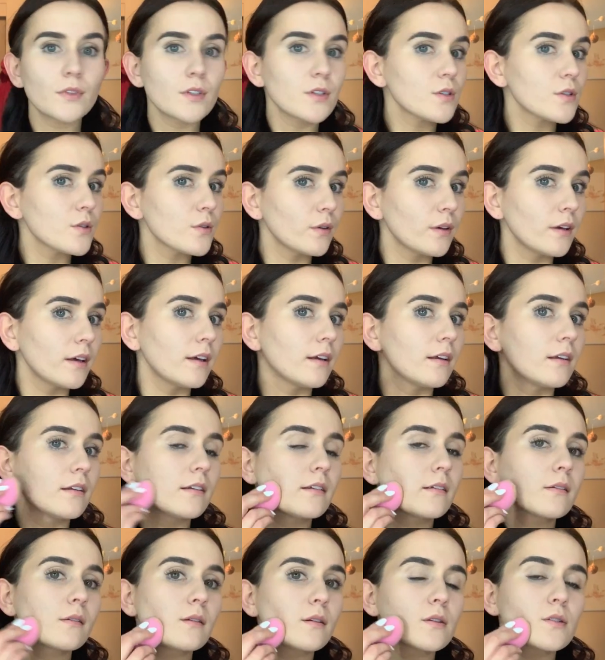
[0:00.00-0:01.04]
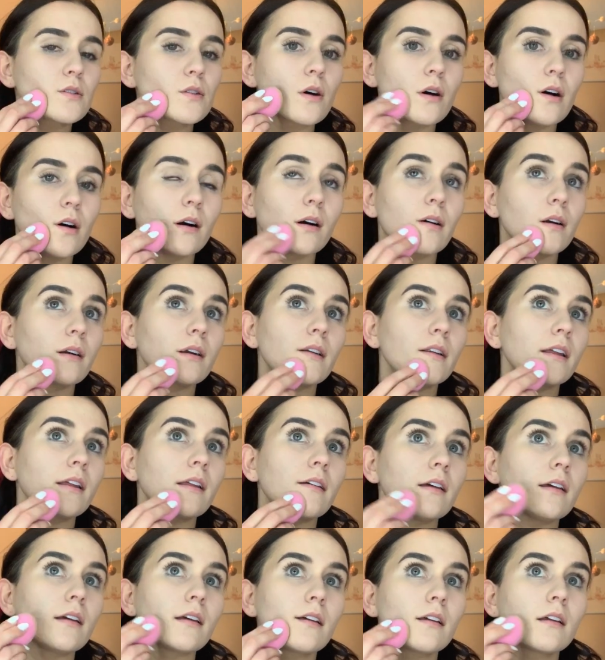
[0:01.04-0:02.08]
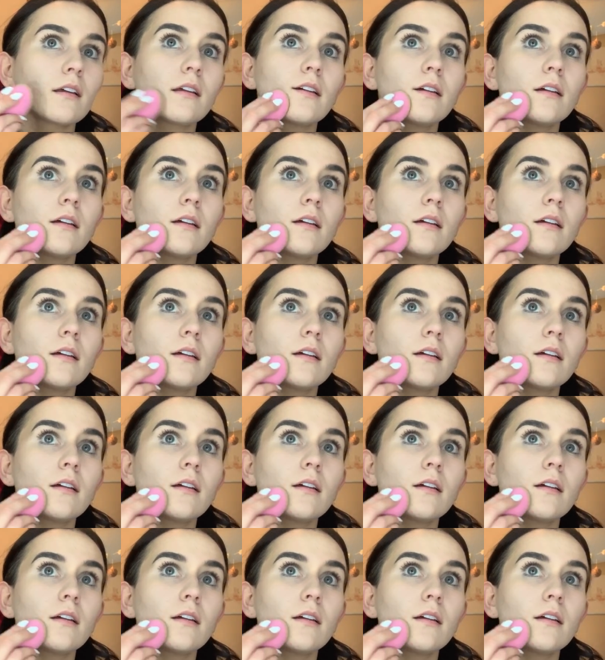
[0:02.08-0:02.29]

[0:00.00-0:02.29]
So again, it's already